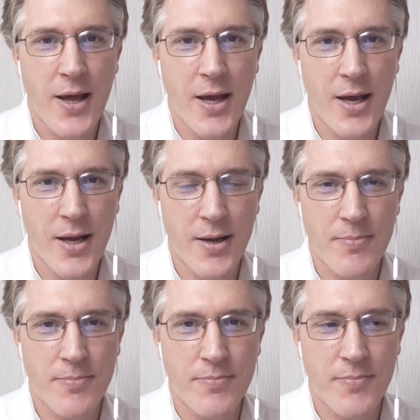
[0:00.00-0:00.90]

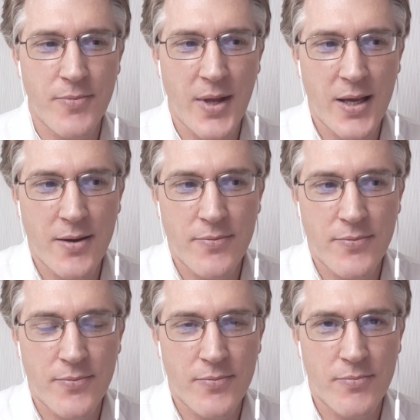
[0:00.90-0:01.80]

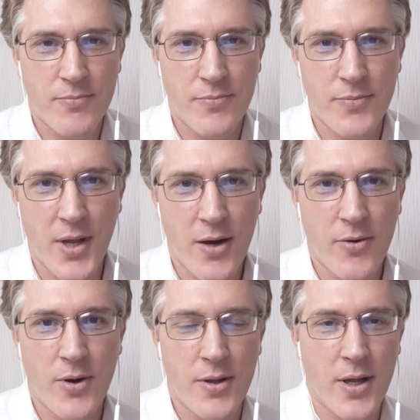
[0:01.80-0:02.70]
they've
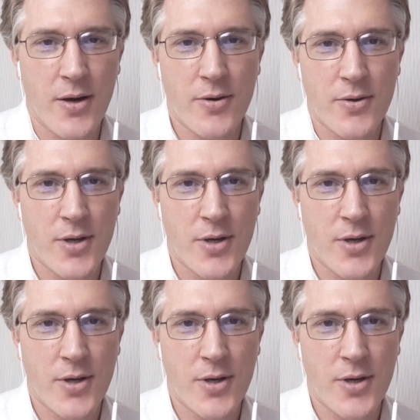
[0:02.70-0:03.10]
their